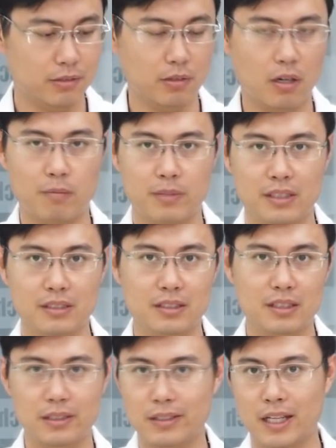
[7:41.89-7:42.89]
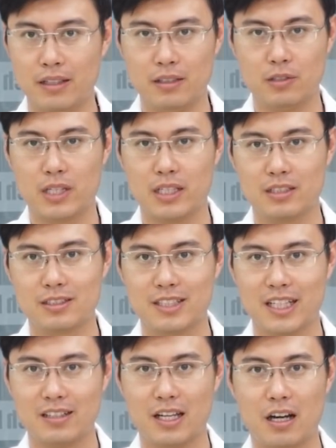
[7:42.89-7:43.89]
to your PC, and you can
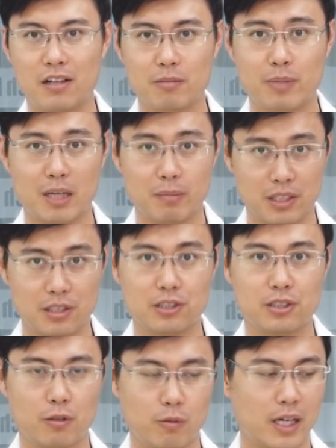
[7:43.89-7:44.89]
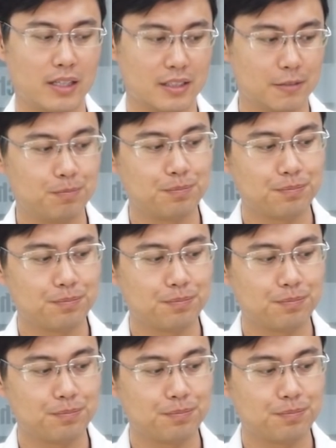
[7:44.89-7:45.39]
set all the parameters you want.